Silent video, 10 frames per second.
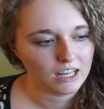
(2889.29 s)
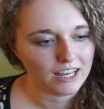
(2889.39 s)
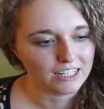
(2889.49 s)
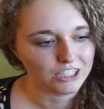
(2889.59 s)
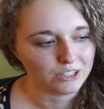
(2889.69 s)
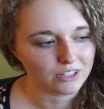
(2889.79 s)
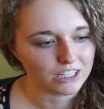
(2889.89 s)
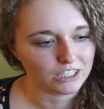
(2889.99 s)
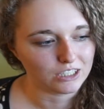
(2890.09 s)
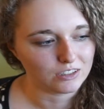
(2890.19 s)
and you
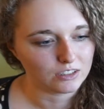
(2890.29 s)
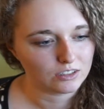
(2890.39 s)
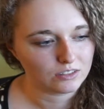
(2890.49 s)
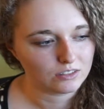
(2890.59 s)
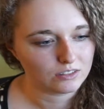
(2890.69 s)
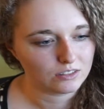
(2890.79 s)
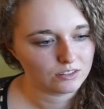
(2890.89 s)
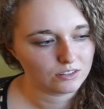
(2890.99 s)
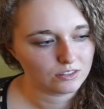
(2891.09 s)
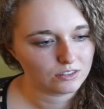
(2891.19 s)
can
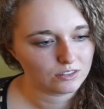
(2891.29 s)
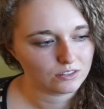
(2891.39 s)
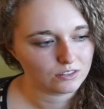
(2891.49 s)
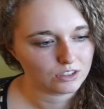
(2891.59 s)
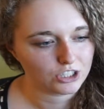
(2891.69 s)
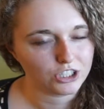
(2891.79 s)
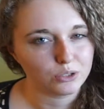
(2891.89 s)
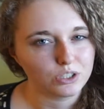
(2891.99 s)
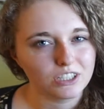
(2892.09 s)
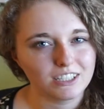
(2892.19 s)

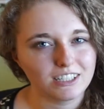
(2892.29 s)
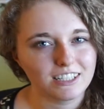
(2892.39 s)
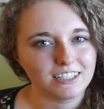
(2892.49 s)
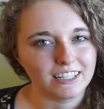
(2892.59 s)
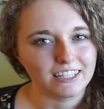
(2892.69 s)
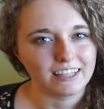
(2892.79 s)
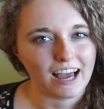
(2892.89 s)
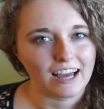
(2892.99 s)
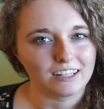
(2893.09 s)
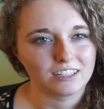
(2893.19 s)
choose to see
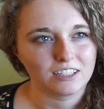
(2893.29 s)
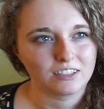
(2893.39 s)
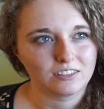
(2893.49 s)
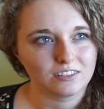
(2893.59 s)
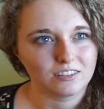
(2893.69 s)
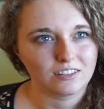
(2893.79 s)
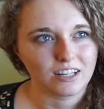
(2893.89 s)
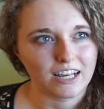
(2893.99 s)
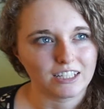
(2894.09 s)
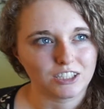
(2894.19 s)
that
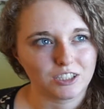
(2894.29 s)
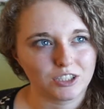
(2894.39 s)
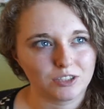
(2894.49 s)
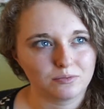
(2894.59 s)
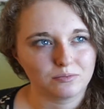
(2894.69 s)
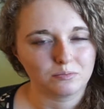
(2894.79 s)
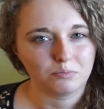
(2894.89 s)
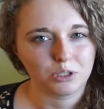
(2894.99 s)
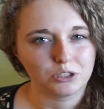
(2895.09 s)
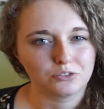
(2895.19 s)
as
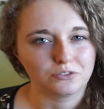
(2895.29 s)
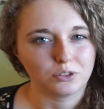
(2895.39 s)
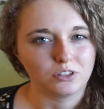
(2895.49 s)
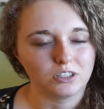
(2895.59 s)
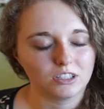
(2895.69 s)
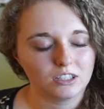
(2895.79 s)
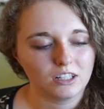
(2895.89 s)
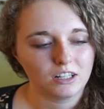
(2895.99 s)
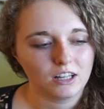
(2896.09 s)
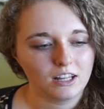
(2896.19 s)
beautiful
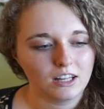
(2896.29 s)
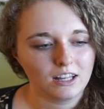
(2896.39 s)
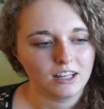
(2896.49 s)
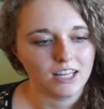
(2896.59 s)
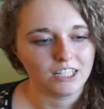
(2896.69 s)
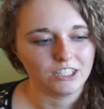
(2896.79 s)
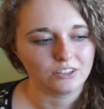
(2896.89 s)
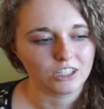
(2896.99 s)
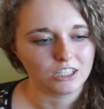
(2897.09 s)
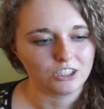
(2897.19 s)
and you
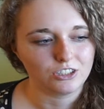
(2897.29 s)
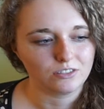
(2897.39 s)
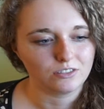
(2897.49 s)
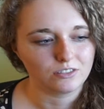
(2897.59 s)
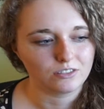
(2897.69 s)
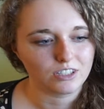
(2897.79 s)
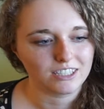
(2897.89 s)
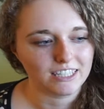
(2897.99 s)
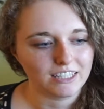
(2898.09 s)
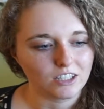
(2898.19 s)
could
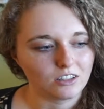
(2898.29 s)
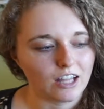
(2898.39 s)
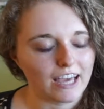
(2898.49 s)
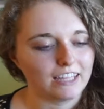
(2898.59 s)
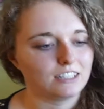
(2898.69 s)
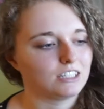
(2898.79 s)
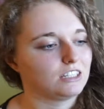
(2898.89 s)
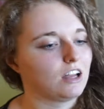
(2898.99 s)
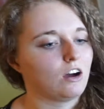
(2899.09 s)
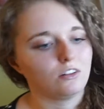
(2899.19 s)
see the light, you
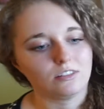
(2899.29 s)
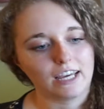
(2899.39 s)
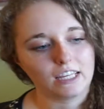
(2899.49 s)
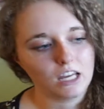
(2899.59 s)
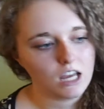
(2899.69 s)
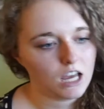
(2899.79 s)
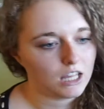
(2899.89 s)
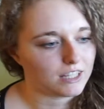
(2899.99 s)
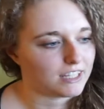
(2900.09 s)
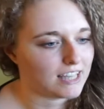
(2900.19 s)
know, like
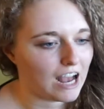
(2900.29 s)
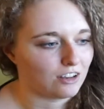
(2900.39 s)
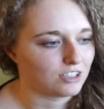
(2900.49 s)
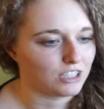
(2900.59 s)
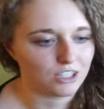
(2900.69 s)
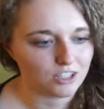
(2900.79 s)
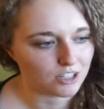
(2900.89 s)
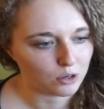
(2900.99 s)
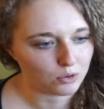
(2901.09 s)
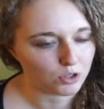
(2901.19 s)
this house is
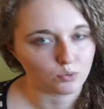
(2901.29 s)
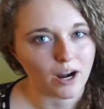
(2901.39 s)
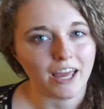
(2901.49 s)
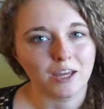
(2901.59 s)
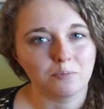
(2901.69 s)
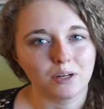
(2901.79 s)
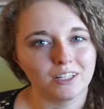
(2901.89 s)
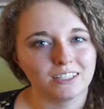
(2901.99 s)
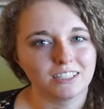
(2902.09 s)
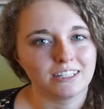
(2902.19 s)
so gray,
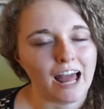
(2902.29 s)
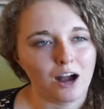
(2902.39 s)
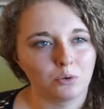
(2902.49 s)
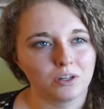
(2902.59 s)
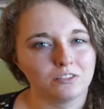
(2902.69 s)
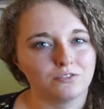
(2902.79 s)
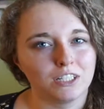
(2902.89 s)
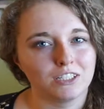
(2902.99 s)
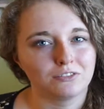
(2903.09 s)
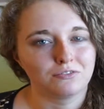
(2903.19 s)
but now with
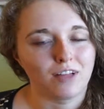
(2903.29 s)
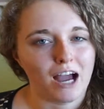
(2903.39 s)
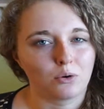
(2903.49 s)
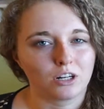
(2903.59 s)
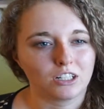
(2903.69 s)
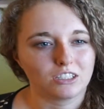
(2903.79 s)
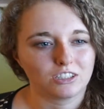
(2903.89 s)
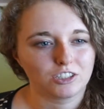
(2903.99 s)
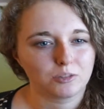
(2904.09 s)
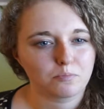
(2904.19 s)
these
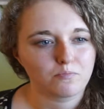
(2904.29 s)
flowers,